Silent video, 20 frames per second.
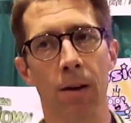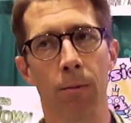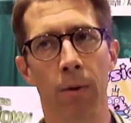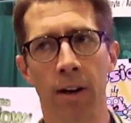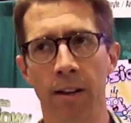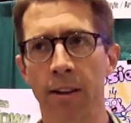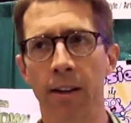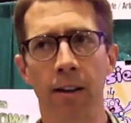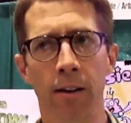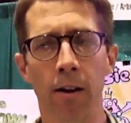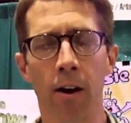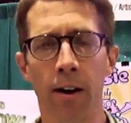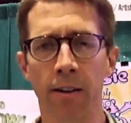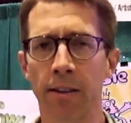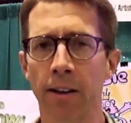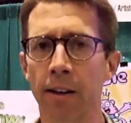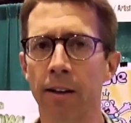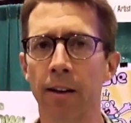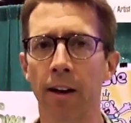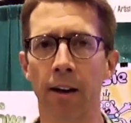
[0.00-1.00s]
But I think
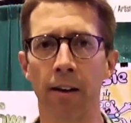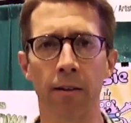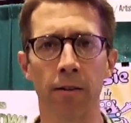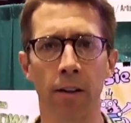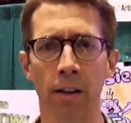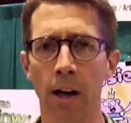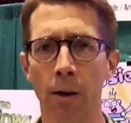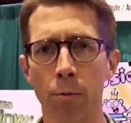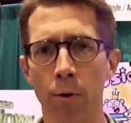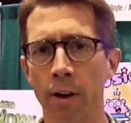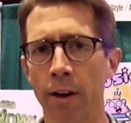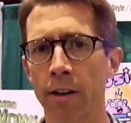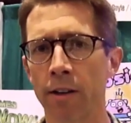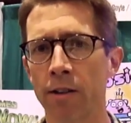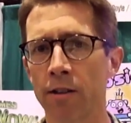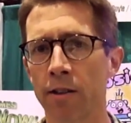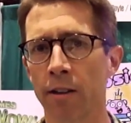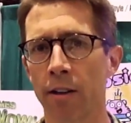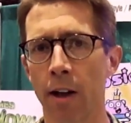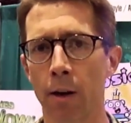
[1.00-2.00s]
the
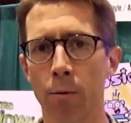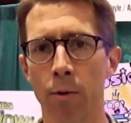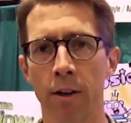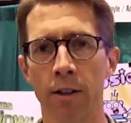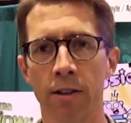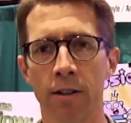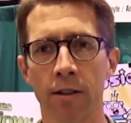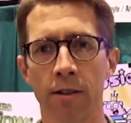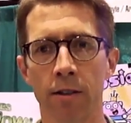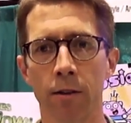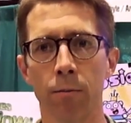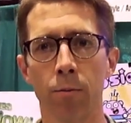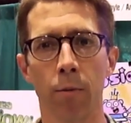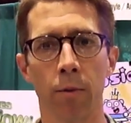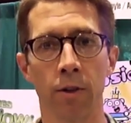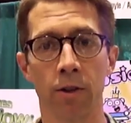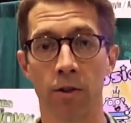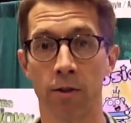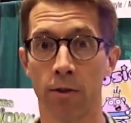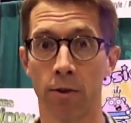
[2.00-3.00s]
librarians and the library system
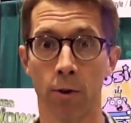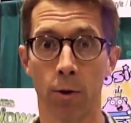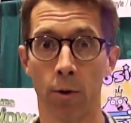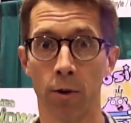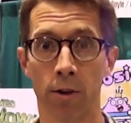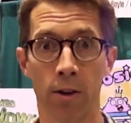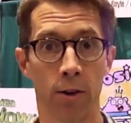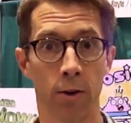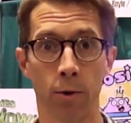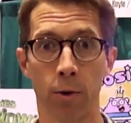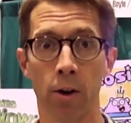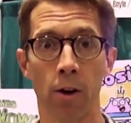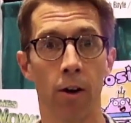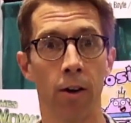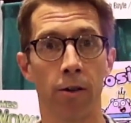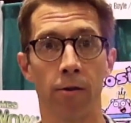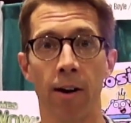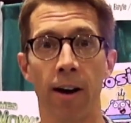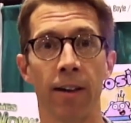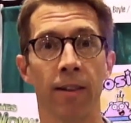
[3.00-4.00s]
they're doing
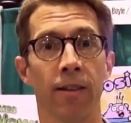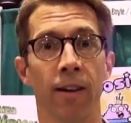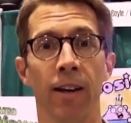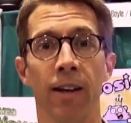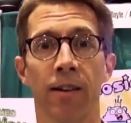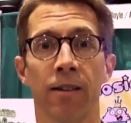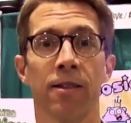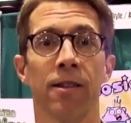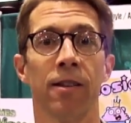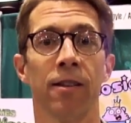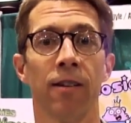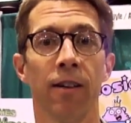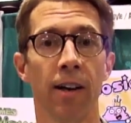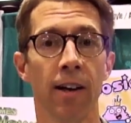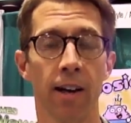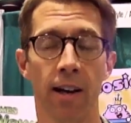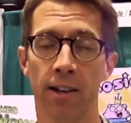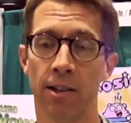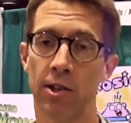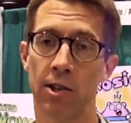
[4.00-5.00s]
all the right things, and
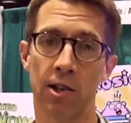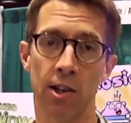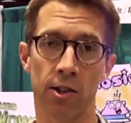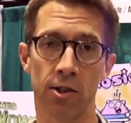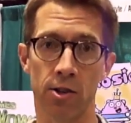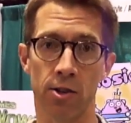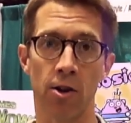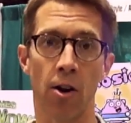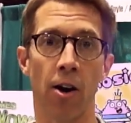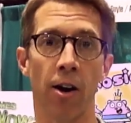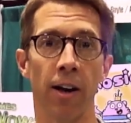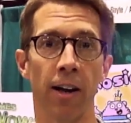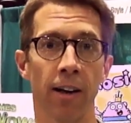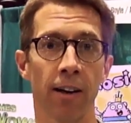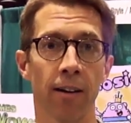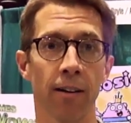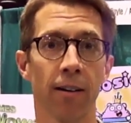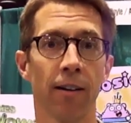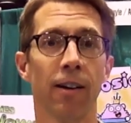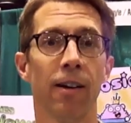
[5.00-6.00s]
it's just starting.
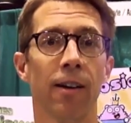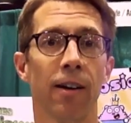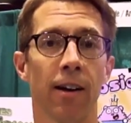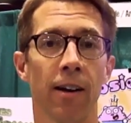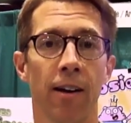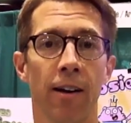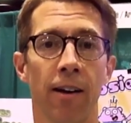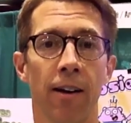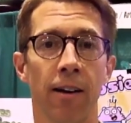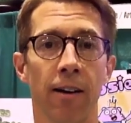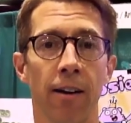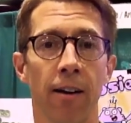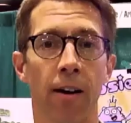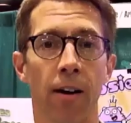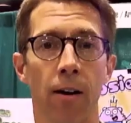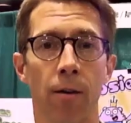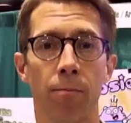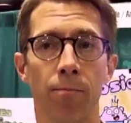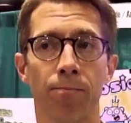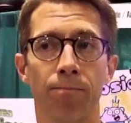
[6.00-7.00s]
And
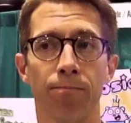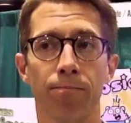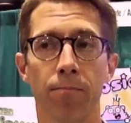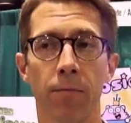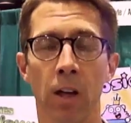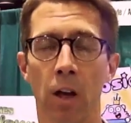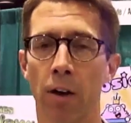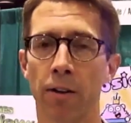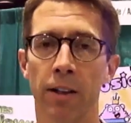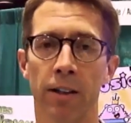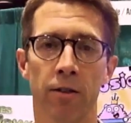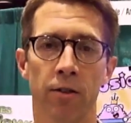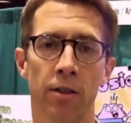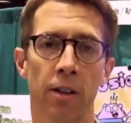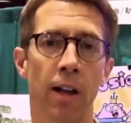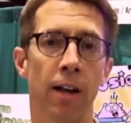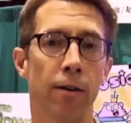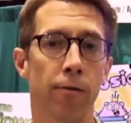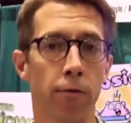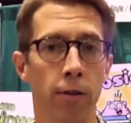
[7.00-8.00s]
you know, I think there's
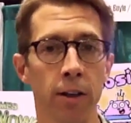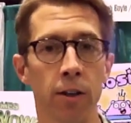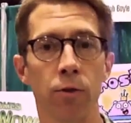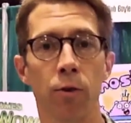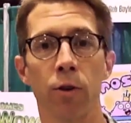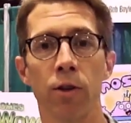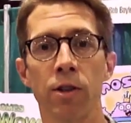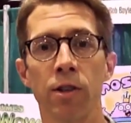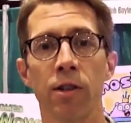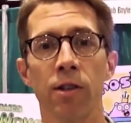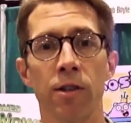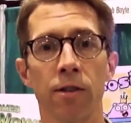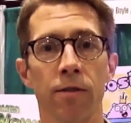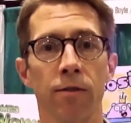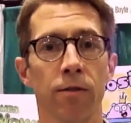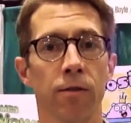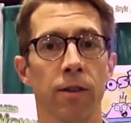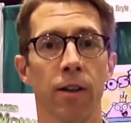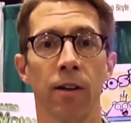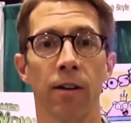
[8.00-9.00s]
a lot of
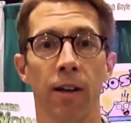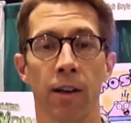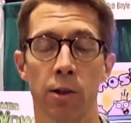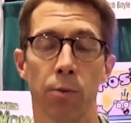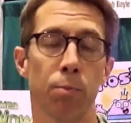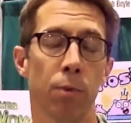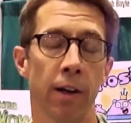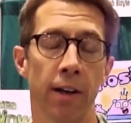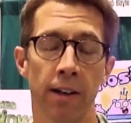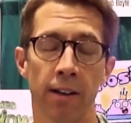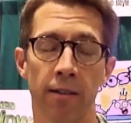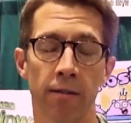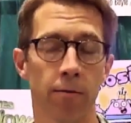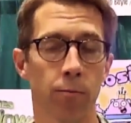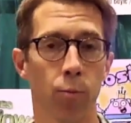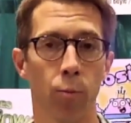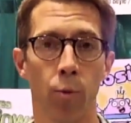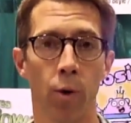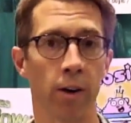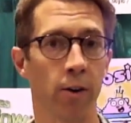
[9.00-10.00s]
resources to explain
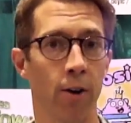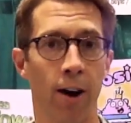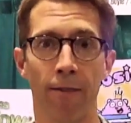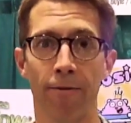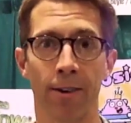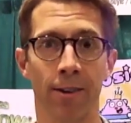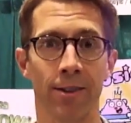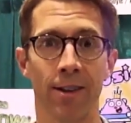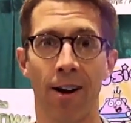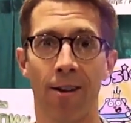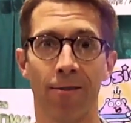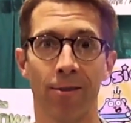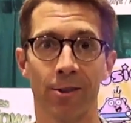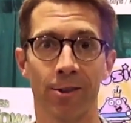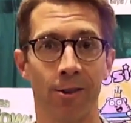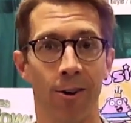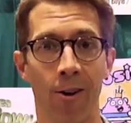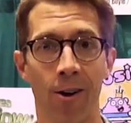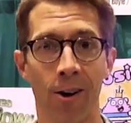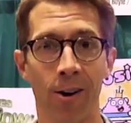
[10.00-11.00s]
what graphics
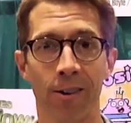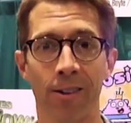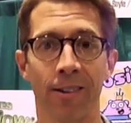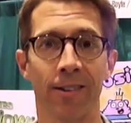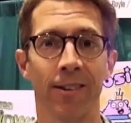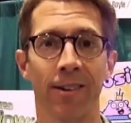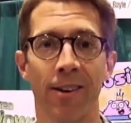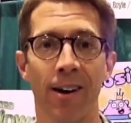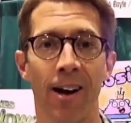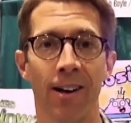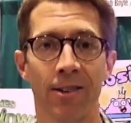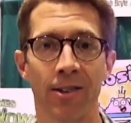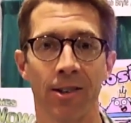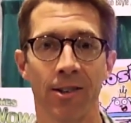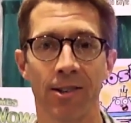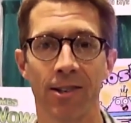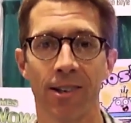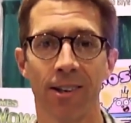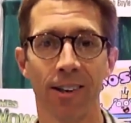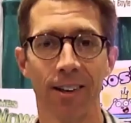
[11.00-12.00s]
novels are, that they're not
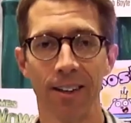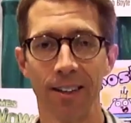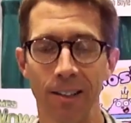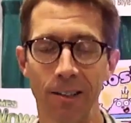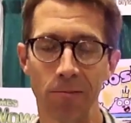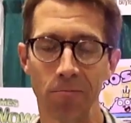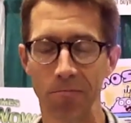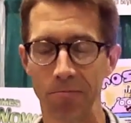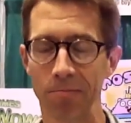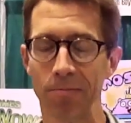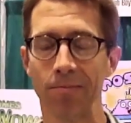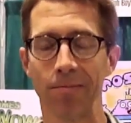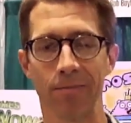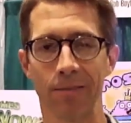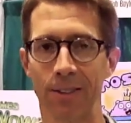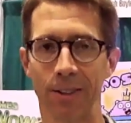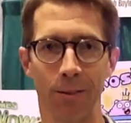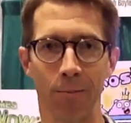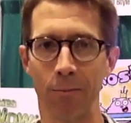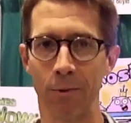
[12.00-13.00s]
just
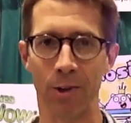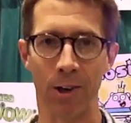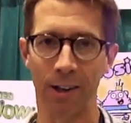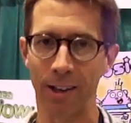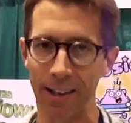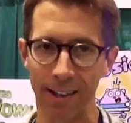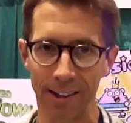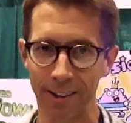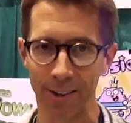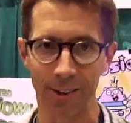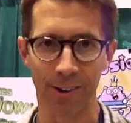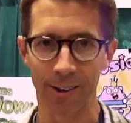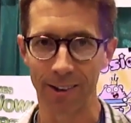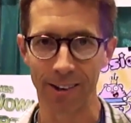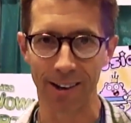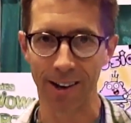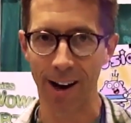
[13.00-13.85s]
some junky little